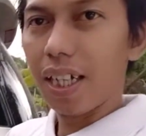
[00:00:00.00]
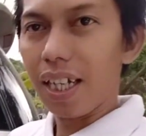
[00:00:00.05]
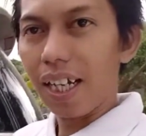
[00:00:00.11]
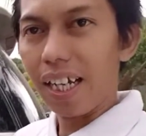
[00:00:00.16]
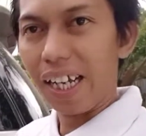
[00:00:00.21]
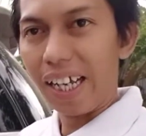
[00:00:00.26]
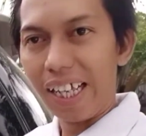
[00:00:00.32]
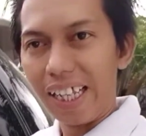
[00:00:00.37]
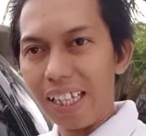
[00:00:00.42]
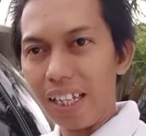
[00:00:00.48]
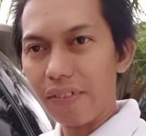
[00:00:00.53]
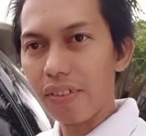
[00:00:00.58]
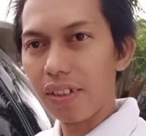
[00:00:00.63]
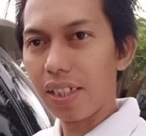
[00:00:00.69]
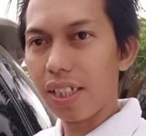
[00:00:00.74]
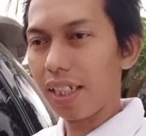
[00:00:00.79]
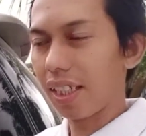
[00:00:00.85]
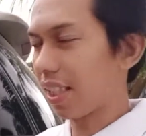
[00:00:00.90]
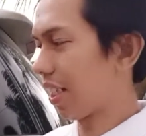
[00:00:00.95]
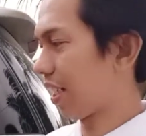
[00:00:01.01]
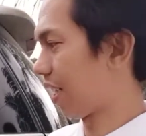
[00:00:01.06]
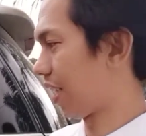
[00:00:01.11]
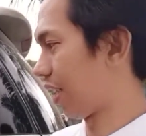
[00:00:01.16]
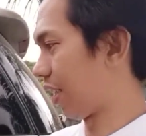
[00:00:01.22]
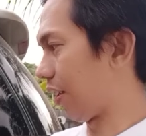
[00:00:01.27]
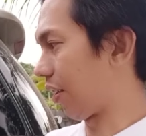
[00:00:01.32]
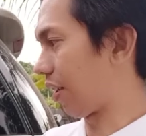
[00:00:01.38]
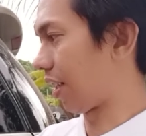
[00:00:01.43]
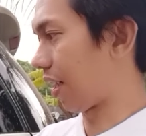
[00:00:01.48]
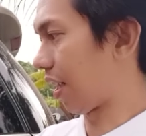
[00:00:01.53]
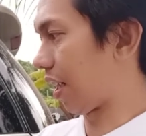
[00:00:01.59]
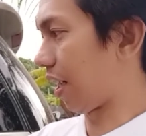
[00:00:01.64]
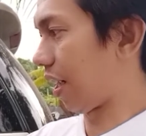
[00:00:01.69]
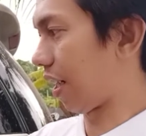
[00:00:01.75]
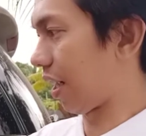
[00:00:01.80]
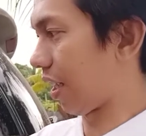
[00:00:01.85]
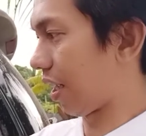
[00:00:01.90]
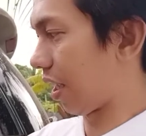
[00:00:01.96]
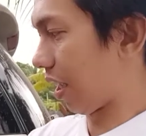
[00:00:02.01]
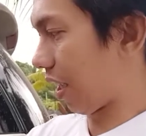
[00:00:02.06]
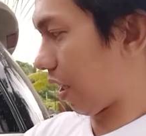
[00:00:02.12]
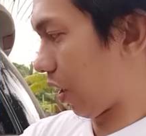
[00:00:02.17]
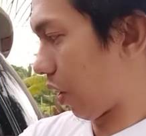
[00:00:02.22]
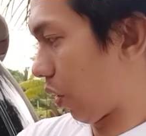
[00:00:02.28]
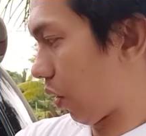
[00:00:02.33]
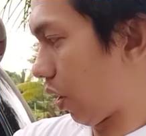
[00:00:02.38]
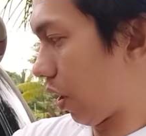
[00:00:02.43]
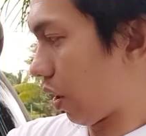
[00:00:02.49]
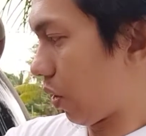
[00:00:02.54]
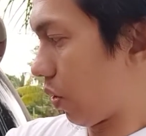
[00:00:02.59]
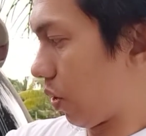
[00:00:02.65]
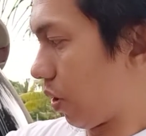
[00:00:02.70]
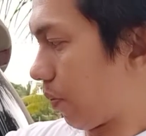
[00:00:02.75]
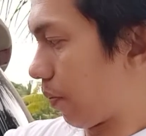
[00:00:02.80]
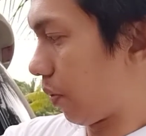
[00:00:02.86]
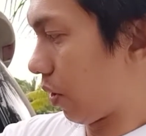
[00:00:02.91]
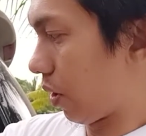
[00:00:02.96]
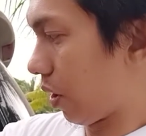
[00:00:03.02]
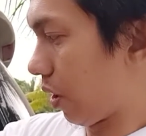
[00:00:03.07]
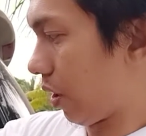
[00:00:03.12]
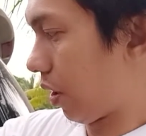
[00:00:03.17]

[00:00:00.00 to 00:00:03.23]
and after that you can going to the pool,